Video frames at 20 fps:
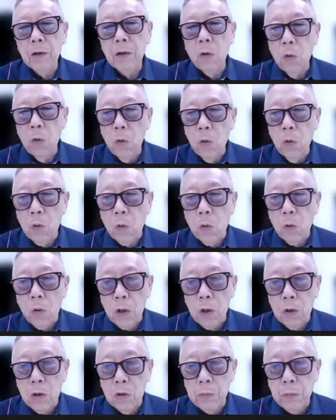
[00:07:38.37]
Oh,
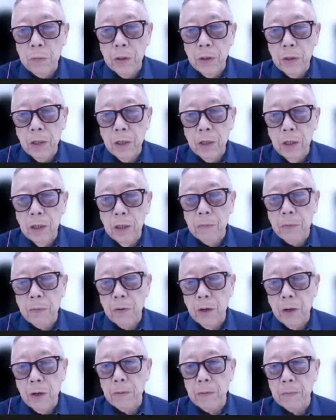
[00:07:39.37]
it could be the kidney
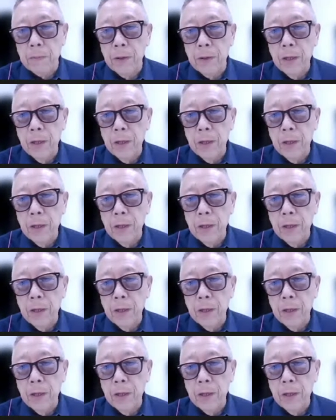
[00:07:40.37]
problem.